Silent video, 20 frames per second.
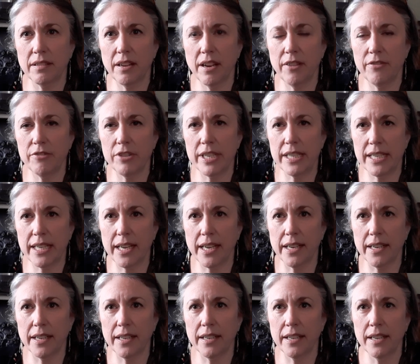every
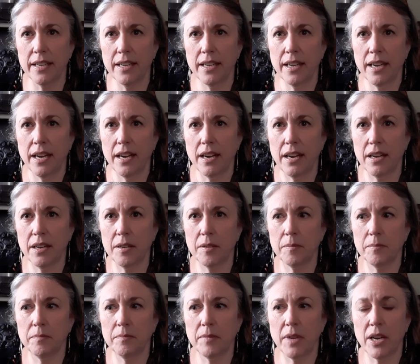day,
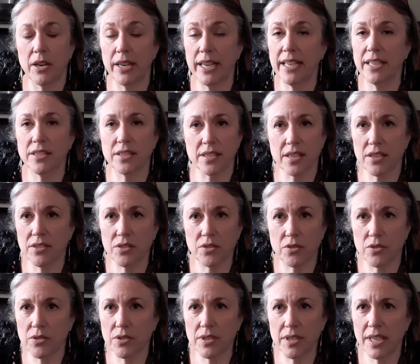our ancestors,